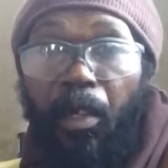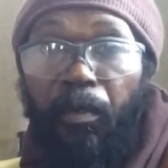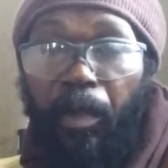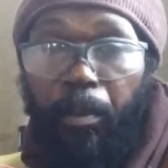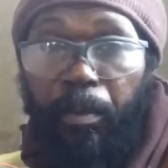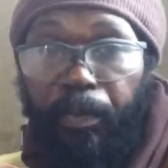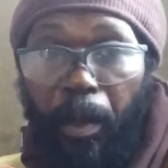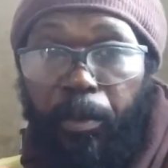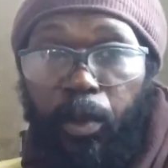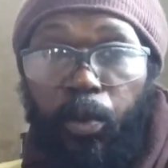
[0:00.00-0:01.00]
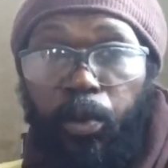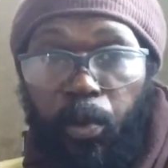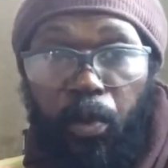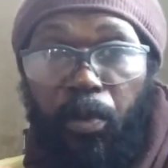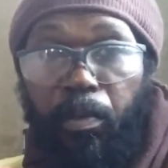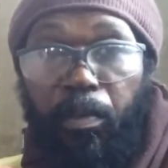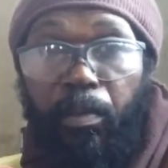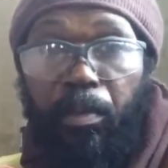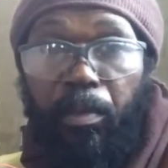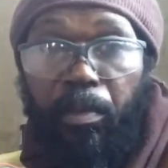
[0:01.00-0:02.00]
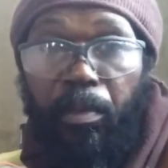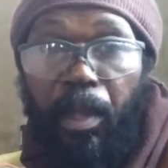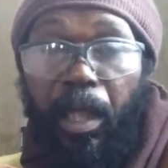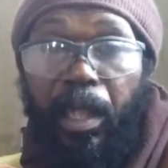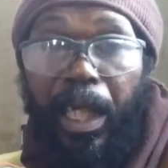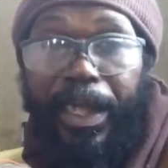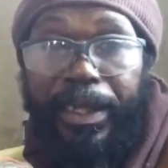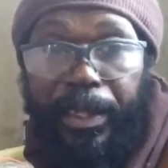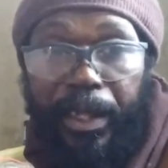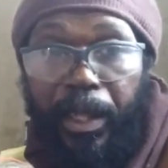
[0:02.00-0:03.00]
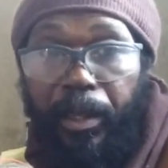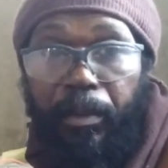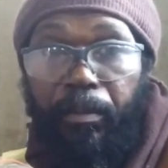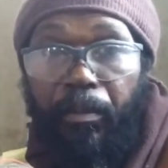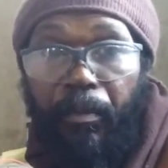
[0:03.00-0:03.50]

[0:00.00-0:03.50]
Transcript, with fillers: from YouTube or AdSense,